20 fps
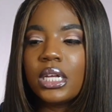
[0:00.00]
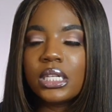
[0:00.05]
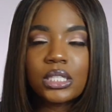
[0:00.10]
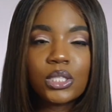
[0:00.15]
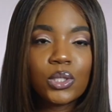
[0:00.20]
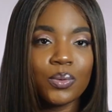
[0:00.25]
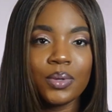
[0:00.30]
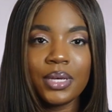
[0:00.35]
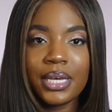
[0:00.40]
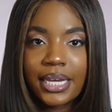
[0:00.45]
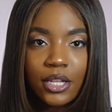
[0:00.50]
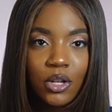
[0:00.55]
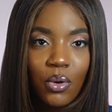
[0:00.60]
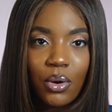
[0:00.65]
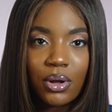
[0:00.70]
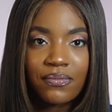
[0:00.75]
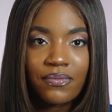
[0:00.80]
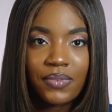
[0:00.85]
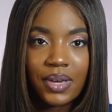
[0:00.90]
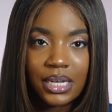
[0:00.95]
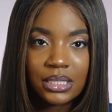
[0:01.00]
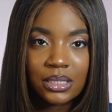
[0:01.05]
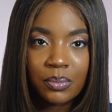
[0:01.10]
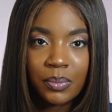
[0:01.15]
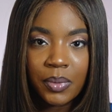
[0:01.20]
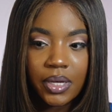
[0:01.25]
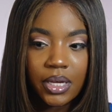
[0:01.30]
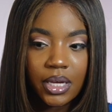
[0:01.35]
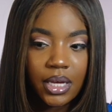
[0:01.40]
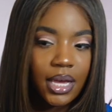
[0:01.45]
to get on
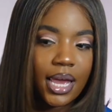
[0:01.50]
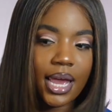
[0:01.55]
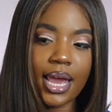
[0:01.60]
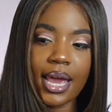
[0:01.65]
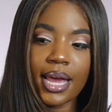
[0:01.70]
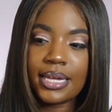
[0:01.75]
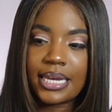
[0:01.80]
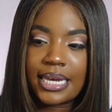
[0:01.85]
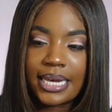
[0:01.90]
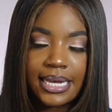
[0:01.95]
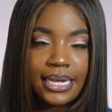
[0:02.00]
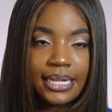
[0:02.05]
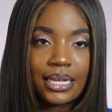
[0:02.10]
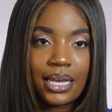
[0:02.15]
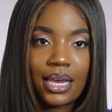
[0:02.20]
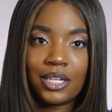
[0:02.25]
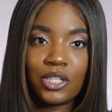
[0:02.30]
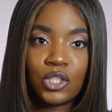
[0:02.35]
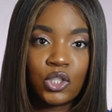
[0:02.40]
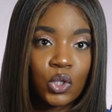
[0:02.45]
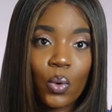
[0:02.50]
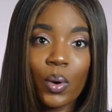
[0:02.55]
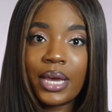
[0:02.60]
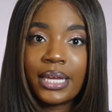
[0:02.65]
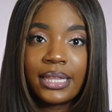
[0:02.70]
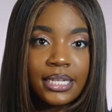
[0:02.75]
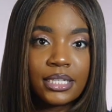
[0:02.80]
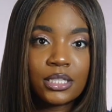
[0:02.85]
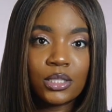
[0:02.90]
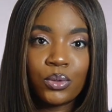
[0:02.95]
Facebook and
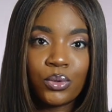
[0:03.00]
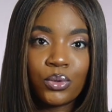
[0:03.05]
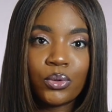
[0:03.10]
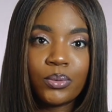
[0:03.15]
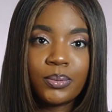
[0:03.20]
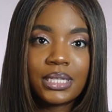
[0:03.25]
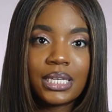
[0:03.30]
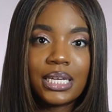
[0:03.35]
join these groups.